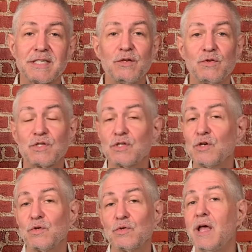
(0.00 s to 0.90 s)
you
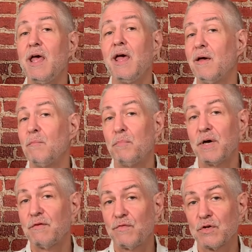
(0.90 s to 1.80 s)
soon,
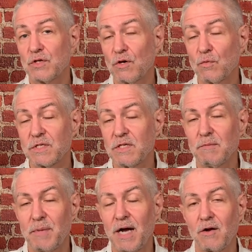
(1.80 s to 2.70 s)
but for sure we'll see
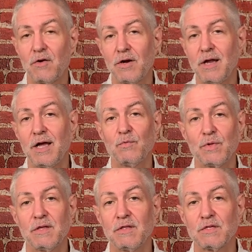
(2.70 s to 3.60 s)
you back online
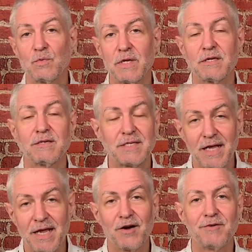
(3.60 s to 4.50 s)
within this week.
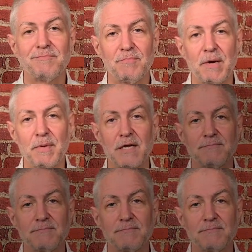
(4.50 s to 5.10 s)
Take care. Bye-bye.